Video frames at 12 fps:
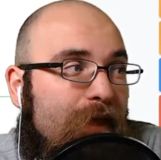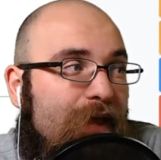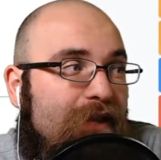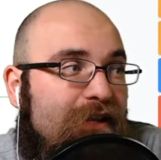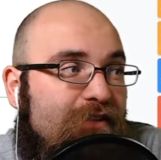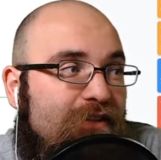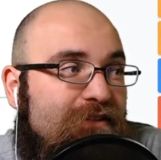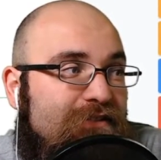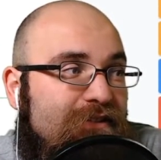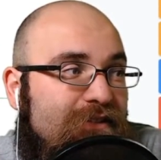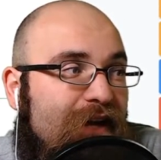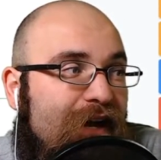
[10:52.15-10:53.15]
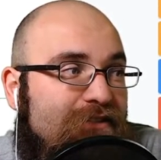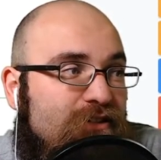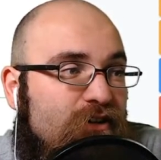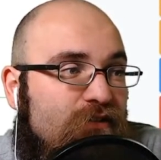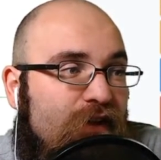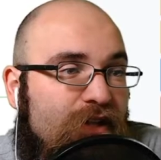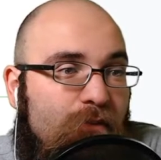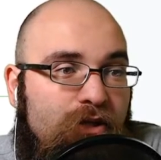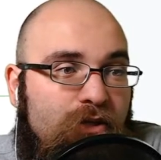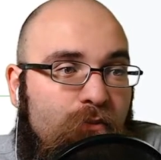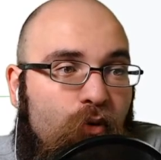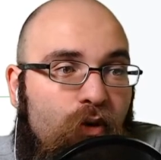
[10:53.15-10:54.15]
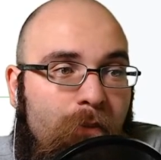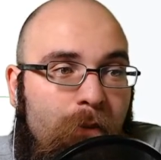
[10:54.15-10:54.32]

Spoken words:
any of these guys that are available on the board.